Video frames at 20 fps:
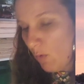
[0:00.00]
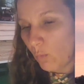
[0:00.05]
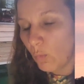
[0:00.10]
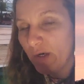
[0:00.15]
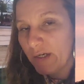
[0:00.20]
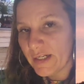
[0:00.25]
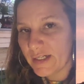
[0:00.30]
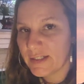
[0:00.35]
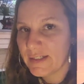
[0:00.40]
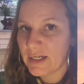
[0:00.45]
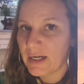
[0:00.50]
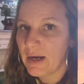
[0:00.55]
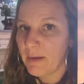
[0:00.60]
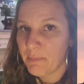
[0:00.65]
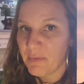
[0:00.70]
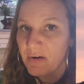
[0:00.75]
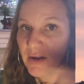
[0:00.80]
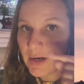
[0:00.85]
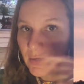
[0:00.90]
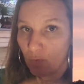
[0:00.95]
What needs to
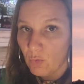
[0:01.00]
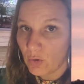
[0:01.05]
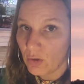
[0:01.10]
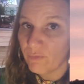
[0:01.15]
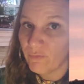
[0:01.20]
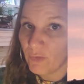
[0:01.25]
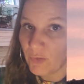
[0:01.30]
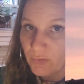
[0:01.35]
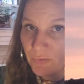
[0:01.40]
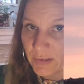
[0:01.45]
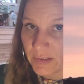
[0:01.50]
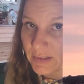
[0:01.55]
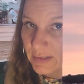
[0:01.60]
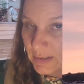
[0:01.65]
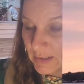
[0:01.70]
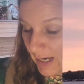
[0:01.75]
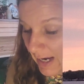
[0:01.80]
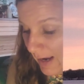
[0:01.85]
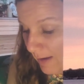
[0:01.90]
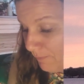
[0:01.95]
happen in order for this
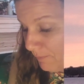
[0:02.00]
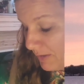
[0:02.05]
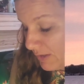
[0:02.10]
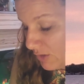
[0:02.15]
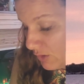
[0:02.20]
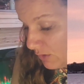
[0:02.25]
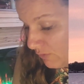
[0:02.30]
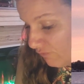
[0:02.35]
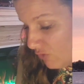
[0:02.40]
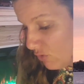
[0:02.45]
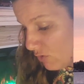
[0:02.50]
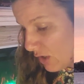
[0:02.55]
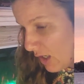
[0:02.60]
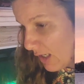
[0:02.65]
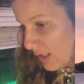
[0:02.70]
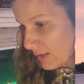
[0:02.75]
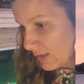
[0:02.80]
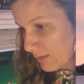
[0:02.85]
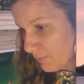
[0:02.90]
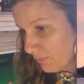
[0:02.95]
to happen? So if you
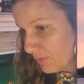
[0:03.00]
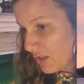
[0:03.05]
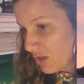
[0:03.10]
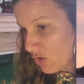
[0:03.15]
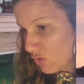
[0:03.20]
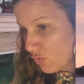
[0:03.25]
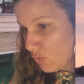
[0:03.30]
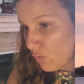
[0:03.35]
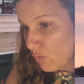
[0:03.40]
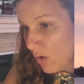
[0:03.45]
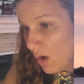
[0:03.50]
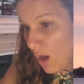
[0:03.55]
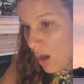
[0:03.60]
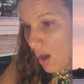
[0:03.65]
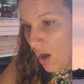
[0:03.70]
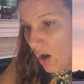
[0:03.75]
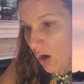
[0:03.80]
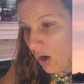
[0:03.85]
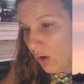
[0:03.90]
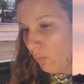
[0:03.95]
got something you
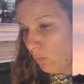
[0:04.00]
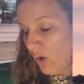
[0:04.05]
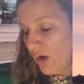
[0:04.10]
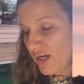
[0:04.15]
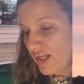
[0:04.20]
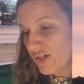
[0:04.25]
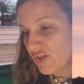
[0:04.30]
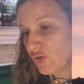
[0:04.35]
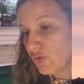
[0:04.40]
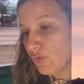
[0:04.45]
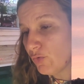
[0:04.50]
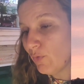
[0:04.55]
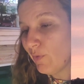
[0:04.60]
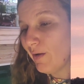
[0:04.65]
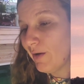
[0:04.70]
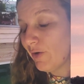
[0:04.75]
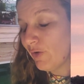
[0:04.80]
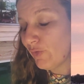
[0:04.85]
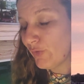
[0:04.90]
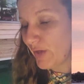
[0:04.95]
are wanting to
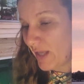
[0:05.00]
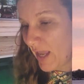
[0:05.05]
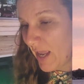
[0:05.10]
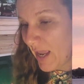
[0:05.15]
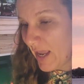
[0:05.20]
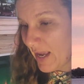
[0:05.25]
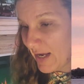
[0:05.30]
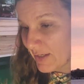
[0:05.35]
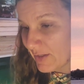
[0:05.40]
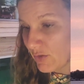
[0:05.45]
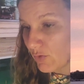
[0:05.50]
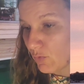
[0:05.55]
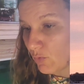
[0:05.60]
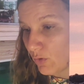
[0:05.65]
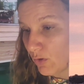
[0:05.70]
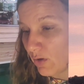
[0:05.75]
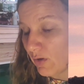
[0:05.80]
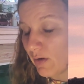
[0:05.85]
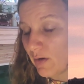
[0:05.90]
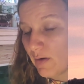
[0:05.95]
create
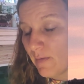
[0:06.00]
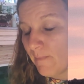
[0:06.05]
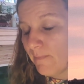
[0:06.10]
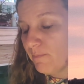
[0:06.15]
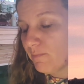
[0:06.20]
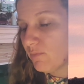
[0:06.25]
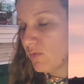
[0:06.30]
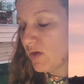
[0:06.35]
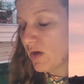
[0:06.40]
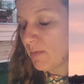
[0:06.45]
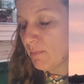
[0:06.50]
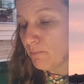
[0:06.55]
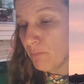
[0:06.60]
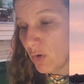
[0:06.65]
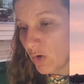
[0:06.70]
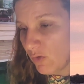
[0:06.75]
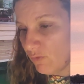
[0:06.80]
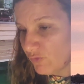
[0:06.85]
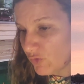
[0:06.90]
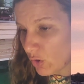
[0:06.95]
or
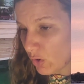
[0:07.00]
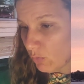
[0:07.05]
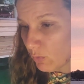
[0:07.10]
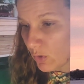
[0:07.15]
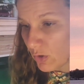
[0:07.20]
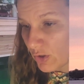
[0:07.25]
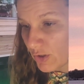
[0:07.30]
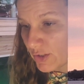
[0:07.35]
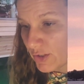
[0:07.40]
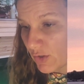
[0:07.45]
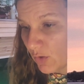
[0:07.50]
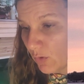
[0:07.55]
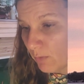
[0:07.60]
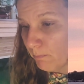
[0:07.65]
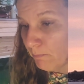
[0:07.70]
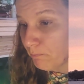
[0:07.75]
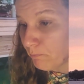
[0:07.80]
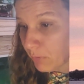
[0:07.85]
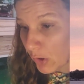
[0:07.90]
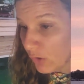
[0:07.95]
move towards or
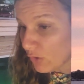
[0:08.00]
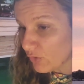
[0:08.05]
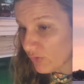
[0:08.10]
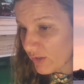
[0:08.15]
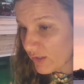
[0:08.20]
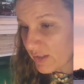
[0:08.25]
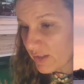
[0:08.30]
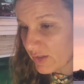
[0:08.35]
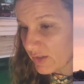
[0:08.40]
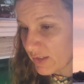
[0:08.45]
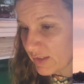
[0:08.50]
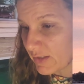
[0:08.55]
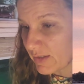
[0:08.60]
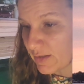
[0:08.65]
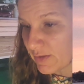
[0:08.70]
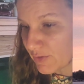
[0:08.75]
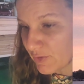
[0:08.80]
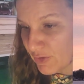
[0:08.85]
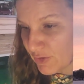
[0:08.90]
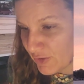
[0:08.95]
birth into this,
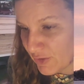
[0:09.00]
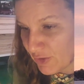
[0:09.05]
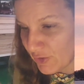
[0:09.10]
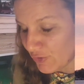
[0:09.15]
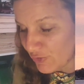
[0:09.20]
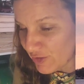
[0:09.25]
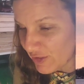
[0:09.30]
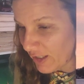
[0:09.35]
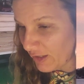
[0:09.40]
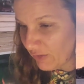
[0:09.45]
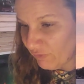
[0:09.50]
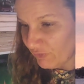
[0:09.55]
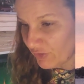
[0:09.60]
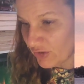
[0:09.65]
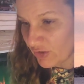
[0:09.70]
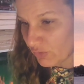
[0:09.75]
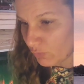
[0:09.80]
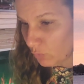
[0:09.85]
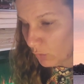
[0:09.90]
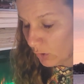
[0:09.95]
to yourself, to
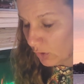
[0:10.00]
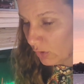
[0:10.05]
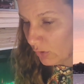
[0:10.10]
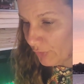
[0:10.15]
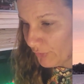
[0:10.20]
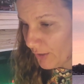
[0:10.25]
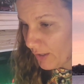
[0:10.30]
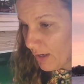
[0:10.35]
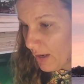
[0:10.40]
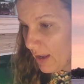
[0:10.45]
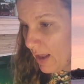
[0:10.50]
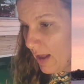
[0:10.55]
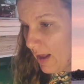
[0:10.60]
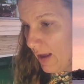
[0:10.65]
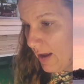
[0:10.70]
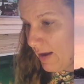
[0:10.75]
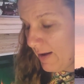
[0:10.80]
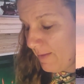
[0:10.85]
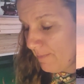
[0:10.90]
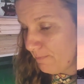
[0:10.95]
the world,
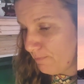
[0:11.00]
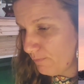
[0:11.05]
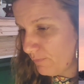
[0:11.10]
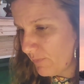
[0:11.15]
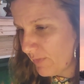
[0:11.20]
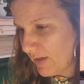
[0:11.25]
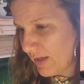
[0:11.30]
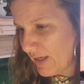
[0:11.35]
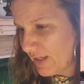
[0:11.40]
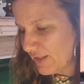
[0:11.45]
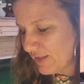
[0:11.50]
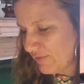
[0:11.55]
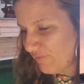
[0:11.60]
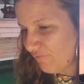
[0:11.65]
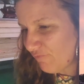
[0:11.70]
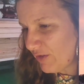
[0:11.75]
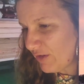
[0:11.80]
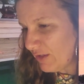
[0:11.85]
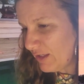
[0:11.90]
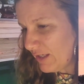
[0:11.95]
it's
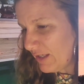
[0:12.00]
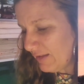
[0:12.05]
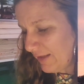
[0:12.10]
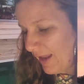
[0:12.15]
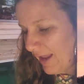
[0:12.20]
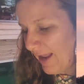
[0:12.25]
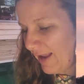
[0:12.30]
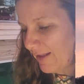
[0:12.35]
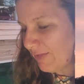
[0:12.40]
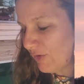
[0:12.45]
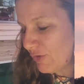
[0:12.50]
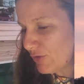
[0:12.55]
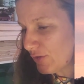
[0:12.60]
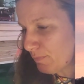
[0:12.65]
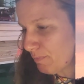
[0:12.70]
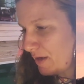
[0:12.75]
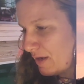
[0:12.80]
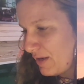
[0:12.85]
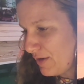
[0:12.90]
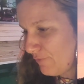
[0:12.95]
feeling like there's
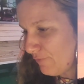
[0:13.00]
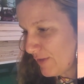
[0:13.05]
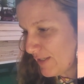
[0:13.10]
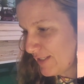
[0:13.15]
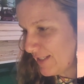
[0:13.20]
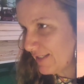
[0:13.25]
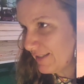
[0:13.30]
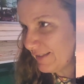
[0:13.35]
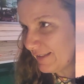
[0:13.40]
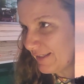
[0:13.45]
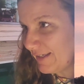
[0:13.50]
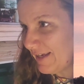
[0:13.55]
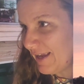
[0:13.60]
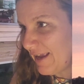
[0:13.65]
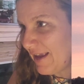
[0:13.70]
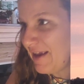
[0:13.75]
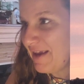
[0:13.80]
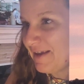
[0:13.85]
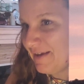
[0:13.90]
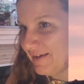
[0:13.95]
been
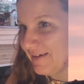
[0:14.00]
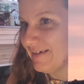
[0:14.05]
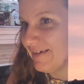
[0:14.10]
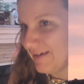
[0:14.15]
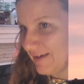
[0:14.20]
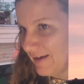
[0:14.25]
recently